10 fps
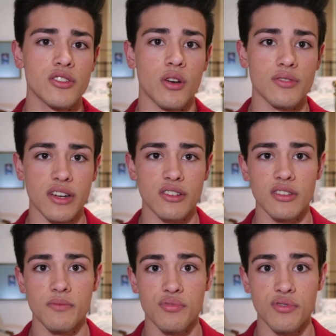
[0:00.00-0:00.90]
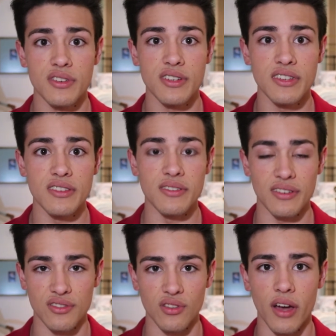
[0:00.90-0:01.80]
so I was actually pretty
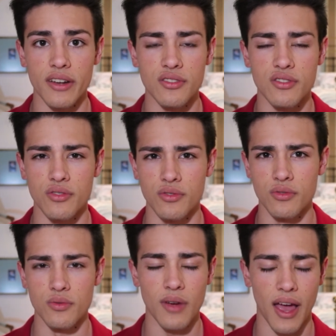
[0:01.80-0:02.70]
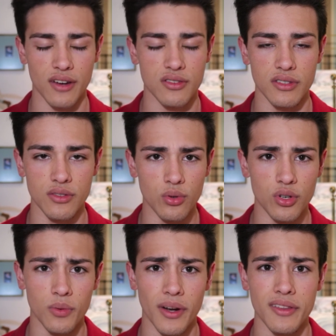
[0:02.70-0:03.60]
excited to actually
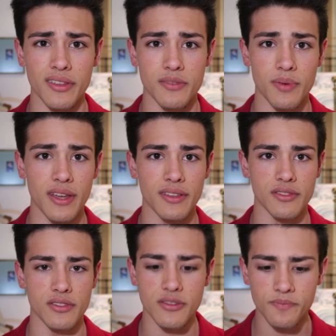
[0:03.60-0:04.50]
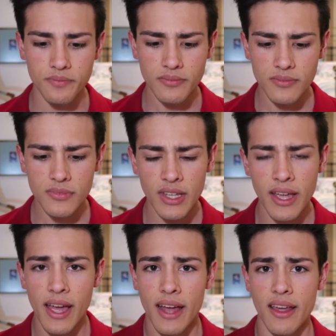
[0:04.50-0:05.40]
order one of these pens.
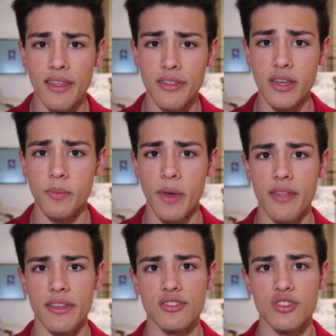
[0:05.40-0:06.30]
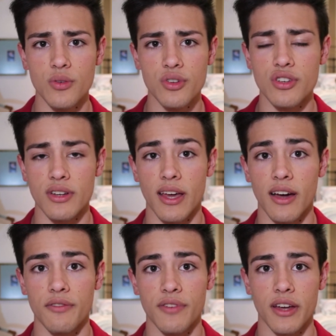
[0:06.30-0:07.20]
Now the thing about these newer
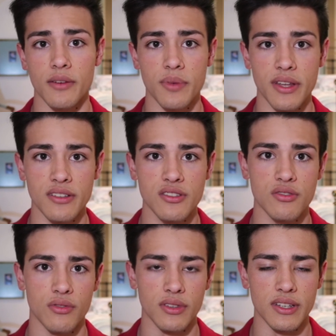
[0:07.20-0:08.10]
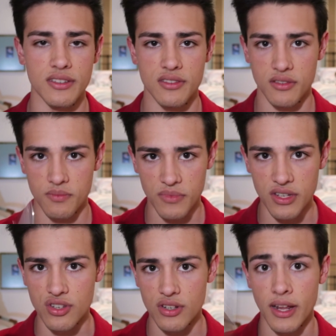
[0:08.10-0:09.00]
Jinhao fountain pens, or at least
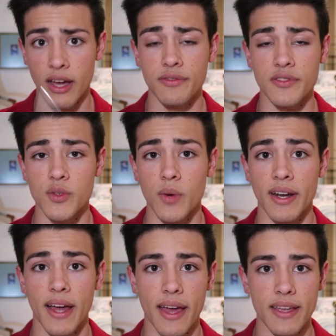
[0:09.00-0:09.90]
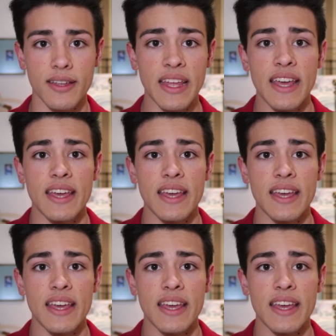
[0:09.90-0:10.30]
the Jinhao 51A,